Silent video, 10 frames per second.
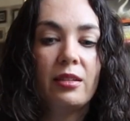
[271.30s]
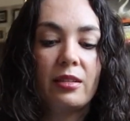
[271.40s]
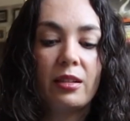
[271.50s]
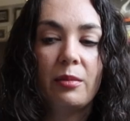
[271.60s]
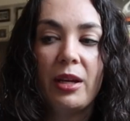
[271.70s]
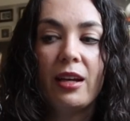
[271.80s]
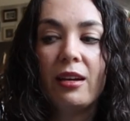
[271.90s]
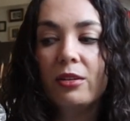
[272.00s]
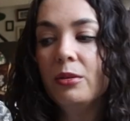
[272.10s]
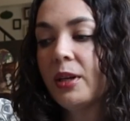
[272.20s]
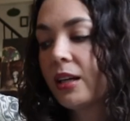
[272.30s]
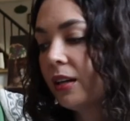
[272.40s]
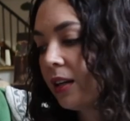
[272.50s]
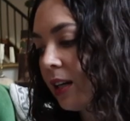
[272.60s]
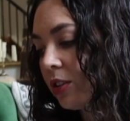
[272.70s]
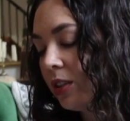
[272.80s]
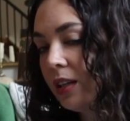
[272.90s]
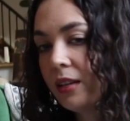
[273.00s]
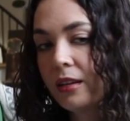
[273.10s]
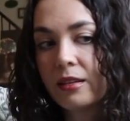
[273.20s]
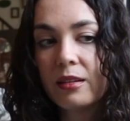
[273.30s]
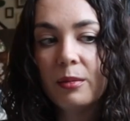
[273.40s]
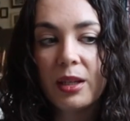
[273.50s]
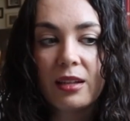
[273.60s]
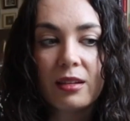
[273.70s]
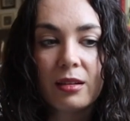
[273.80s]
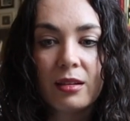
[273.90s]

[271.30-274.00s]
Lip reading: is gonna make. Oh my god, actually this is gonna make,